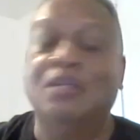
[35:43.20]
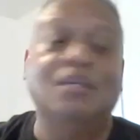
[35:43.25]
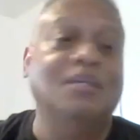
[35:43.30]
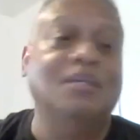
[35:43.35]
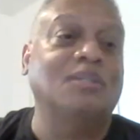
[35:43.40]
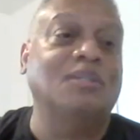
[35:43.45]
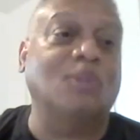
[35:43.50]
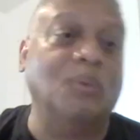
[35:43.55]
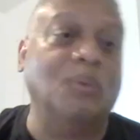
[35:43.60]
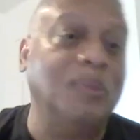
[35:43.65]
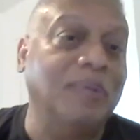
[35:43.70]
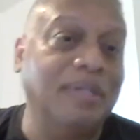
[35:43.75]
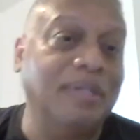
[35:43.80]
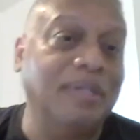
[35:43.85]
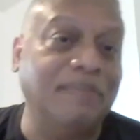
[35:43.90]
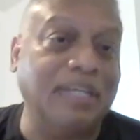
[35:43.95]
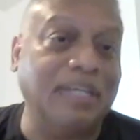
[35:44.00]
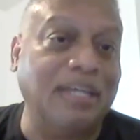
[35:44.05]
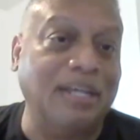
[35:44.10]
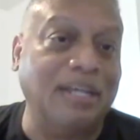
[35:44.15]
So when we went
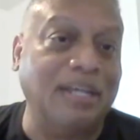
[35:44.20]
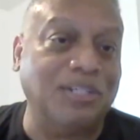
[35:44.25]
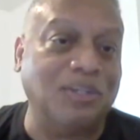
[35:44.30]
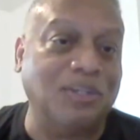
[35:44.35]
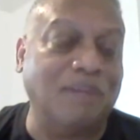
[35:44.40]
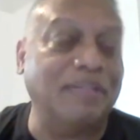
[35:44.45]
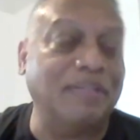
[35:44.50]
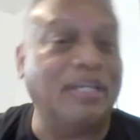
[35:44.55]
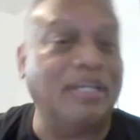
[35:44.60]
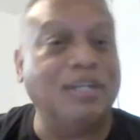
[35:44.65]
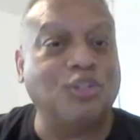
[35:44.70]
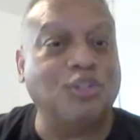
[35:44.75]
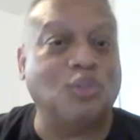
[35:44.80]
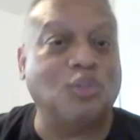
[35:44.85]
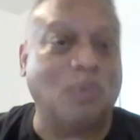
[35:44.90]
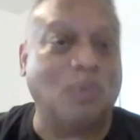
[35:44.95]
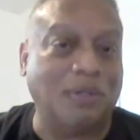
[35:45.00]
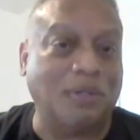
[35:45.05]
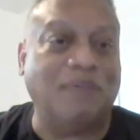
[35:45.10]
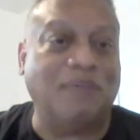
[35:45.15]
on vacation, our vacations
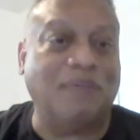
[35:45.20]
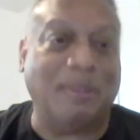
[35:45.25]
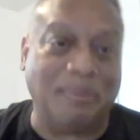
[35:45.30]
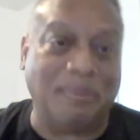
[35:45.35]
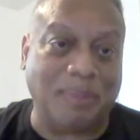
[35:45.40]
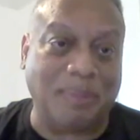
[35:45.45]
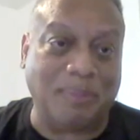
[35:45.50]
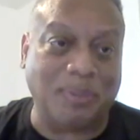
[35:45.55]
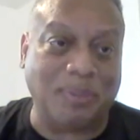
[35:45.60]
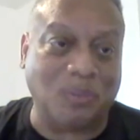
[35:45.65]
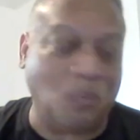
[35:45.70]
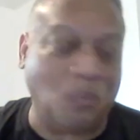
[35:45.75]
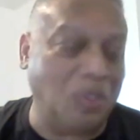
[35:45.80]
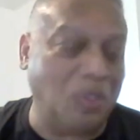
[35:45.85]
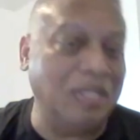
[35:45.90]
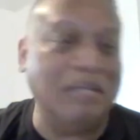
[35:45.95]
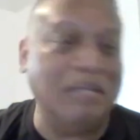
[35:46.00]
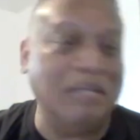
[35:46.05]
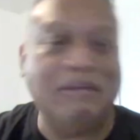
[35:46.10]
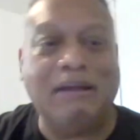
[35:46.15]
were to family members.
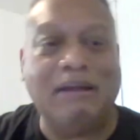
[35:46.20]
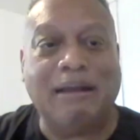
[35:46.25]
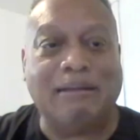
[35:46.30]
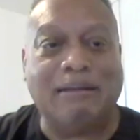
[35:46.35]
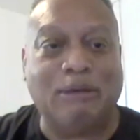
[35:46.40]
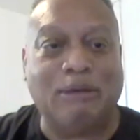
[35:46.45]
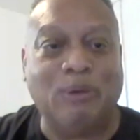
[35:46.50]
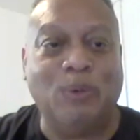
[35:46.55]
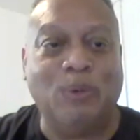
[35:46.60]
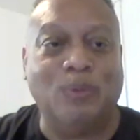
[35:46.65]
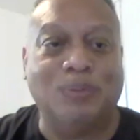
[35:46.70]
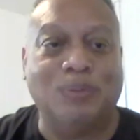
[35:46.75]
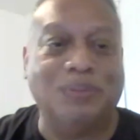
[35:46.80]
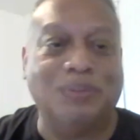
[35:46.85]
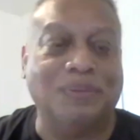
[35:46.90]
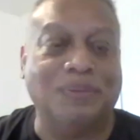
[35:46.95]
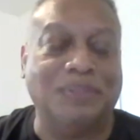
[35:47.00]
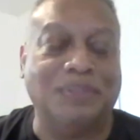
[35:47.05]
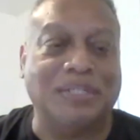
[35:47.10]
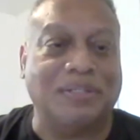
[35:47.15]
We did not go
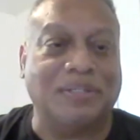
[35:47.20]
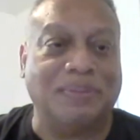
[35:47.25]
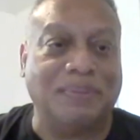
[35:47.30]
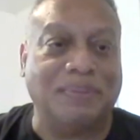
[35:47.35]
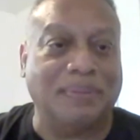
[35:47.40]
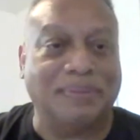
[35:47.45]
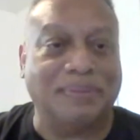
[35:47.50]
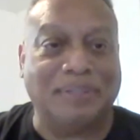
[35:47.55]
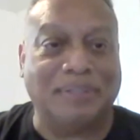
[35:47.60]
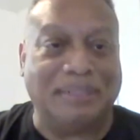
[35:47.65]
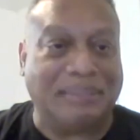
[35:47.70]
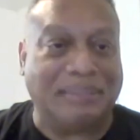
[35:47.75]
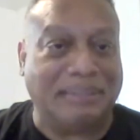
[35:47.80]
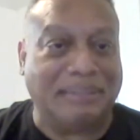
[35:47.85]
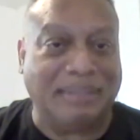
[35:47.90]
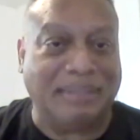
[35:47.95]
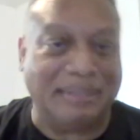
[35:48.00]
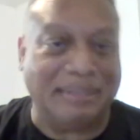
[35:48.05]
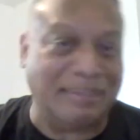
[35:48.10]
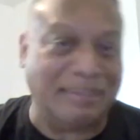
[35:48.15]
to Disney World or anything
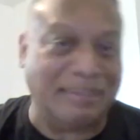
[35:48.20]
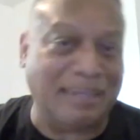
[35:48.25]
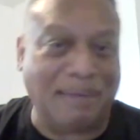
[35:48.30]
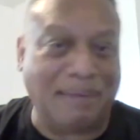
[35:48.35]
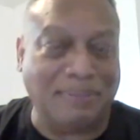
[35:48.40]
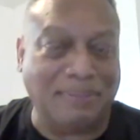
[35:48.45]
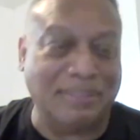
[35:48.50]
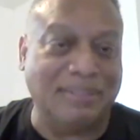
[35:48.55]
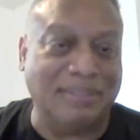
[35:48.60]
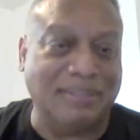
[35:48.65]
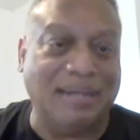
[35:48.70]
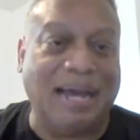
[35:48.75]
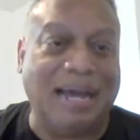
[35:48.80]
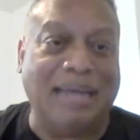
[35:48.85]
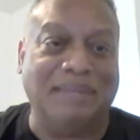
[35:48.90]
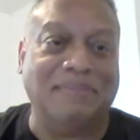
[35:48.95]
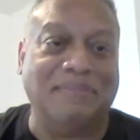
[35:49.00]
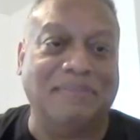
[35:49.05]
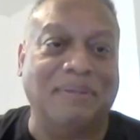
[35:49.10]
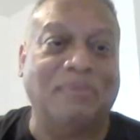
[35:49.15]
like that. That was not
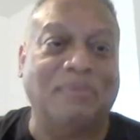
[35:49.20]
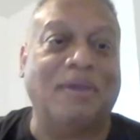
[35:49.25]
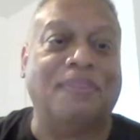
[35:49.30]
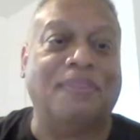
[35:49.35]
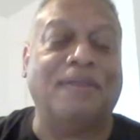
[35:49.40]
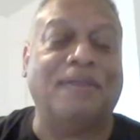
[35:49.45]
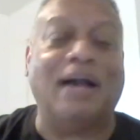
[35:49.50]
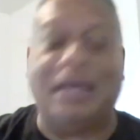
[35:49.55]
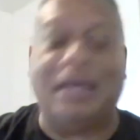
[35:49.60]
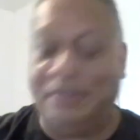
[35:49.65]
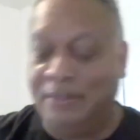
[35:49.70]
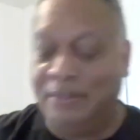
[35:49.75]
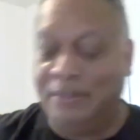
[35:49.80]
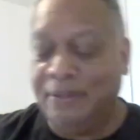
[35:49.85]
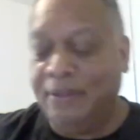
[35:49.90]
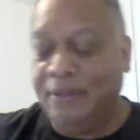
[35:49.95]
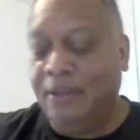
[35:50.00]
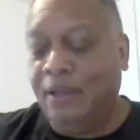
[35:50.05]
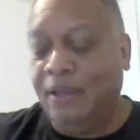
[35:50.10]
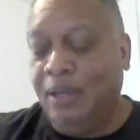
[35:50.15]
even a thought.
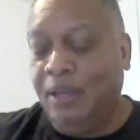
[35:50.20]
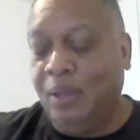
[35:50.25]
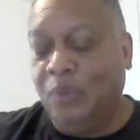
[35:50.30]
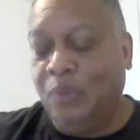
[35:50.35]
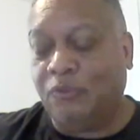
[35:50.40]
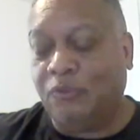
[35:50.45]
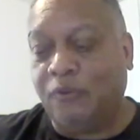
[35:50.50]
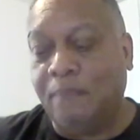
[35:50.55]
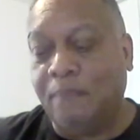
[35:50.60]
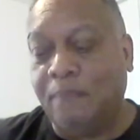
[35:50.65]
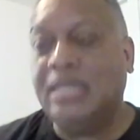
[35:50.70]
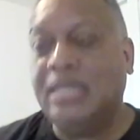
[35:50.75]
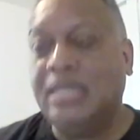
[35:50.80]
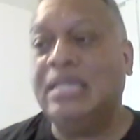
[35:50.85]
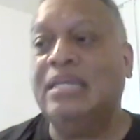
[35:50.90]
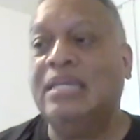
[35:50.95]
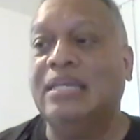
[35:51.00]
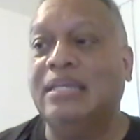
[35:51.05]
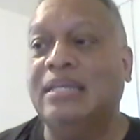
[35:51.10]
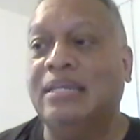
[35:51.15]
For
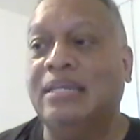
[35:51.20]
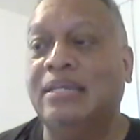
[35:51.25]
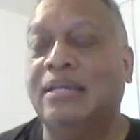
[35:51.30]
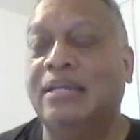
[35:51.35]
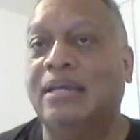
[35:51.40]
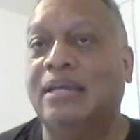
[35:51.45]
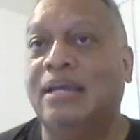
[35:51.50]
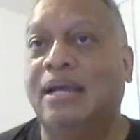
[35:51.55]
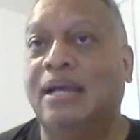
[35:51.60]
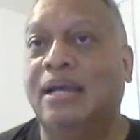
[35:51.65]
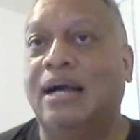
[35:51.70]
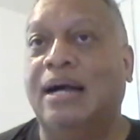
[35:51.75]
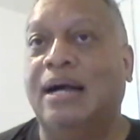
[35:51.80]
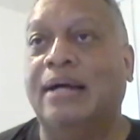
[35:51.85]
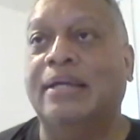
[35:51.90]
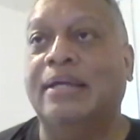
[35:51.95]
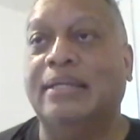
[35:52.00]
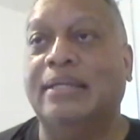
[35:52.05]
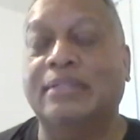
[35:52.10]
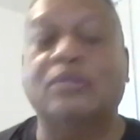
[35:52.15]
me,
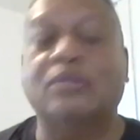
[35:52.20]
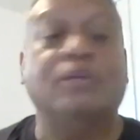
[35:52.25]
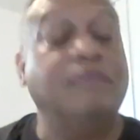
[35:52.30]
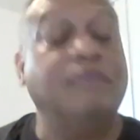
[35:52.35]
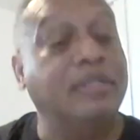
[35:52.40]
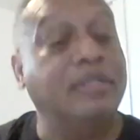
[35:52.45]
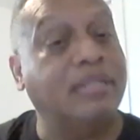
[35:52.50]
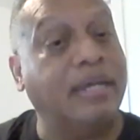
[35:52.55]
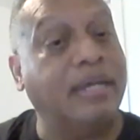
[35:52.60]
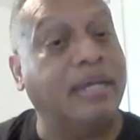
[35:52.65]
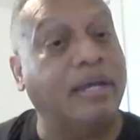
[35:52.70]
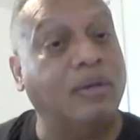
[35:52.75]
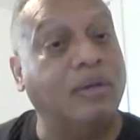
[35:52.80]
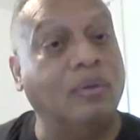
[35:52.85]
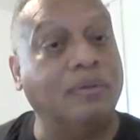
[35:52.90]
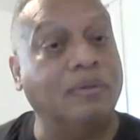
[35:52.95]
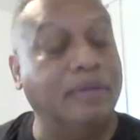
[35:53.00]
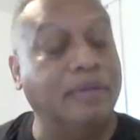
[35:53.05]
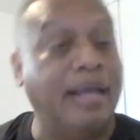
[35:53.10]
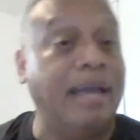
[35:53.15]
so even as I got
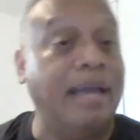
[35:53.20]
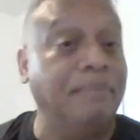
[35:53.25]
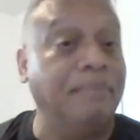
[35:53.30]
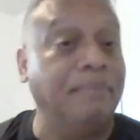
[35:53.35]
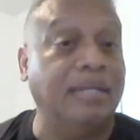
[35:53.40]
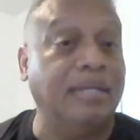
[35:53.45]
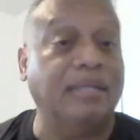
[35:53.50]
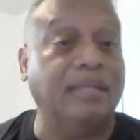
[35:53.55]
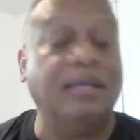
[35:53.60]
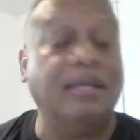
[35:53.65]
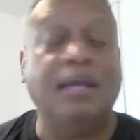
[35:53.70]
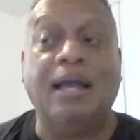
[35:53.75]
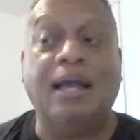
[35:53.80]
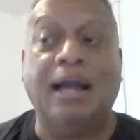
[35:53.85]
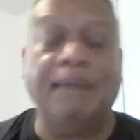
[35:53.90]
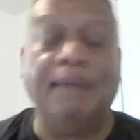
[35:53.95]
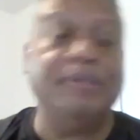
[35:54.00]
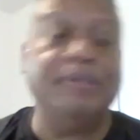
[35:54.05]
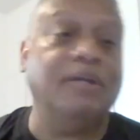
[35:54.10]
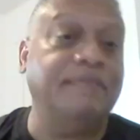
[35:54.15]
older and had money,
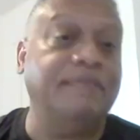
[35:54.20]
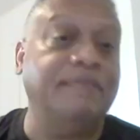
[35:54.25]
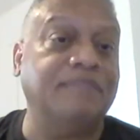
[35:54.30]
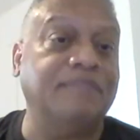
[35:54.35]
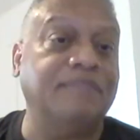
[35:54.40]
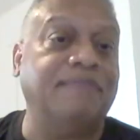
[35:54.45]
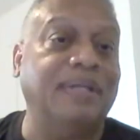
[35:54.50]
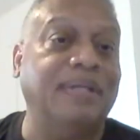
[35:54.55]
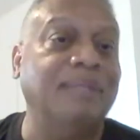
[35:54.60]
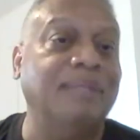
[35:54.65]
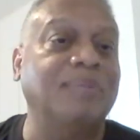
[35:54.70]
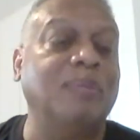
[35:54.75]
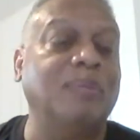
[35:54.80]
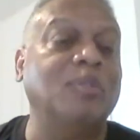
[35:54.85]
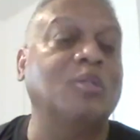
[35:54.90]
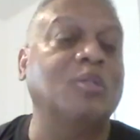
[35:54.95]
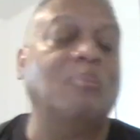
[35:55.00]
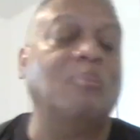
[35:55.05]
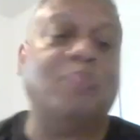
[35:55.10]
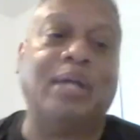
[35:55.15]
I would go visit family
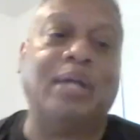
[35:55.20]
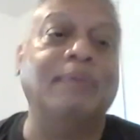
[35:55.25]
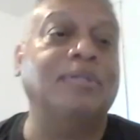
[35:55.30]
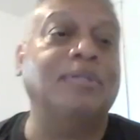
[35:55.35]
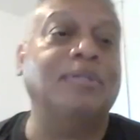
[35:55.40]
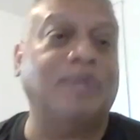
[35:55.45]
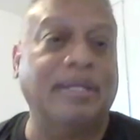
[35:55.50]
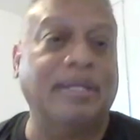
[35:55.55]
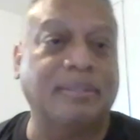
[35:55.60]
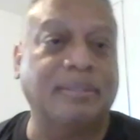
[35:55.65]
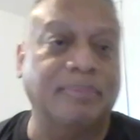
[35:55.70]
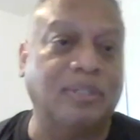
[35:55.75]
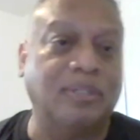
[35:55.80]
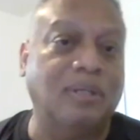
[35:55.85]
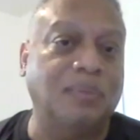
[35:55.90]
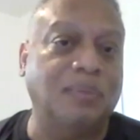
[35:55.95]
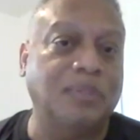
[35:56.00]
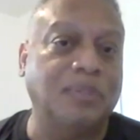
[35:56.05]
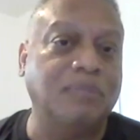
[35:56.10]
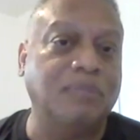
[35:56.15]
members, but I would drag them
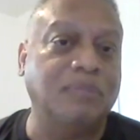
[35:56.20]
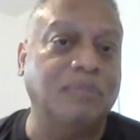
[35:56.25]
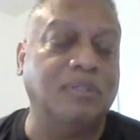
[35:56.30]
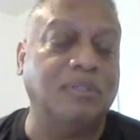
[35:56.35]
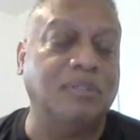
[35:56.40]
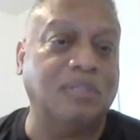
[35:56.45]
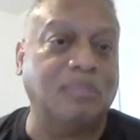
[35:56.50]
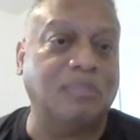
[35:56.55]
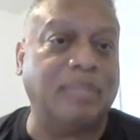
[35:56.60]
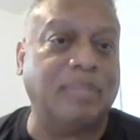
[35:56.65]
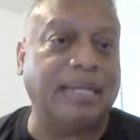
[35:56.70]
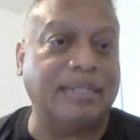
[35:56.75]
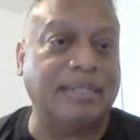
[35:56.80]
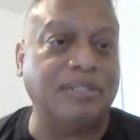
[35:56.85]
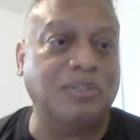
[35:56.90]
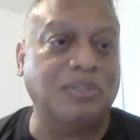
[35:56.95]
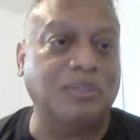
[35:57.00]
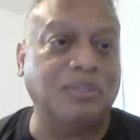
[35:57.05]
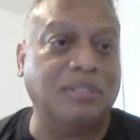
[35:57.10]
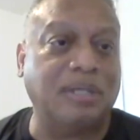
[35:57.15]
along with me to these Black
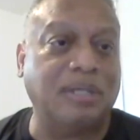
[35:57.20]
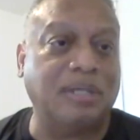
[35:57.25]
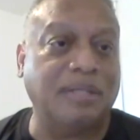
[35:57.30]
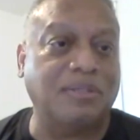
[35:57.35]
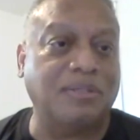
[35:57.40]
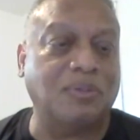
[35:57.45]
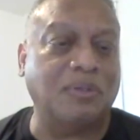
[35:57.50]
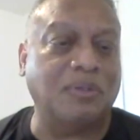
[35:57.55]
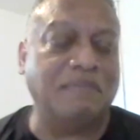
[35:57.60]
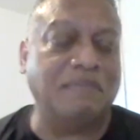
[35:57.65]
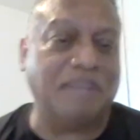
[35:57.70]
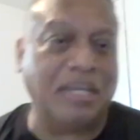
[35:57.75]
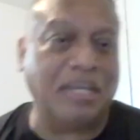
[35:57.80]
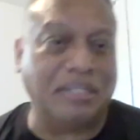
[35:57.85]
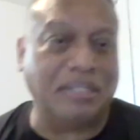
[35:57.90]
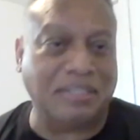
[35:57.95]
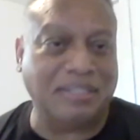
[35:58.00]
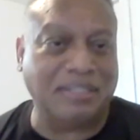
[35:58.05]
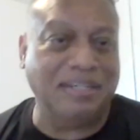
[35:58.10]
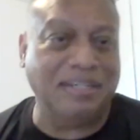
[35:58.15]
history sites or
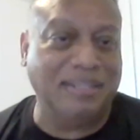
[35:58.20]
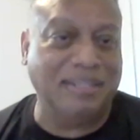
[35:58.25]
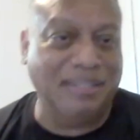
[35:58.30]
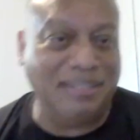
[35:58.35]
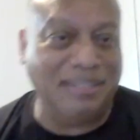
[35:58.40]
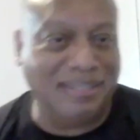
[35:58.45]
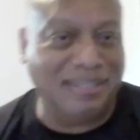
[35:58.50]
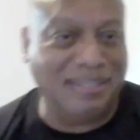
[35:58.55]
events and